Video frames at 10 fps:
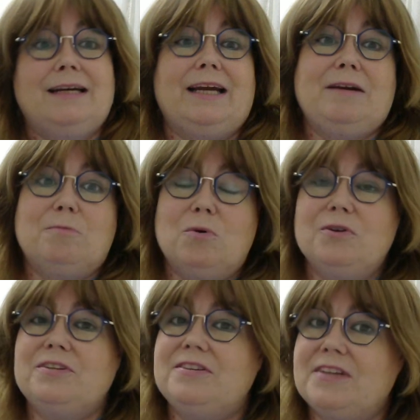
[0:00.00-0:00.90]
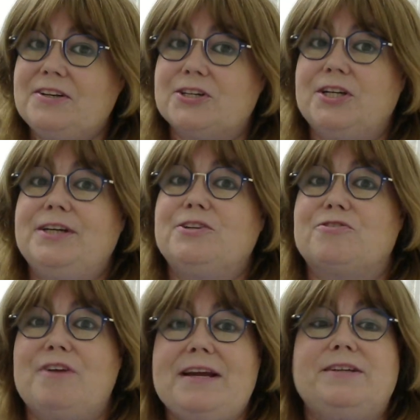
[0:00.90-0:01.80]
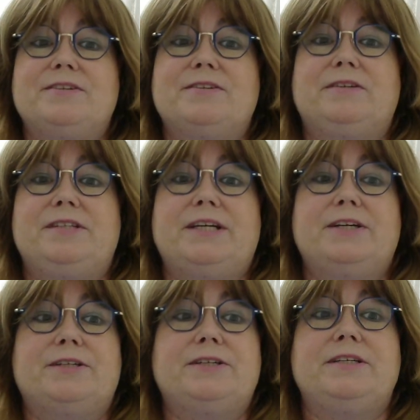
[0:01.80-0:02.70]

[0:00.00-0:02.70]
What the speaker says: it was essentially a trade association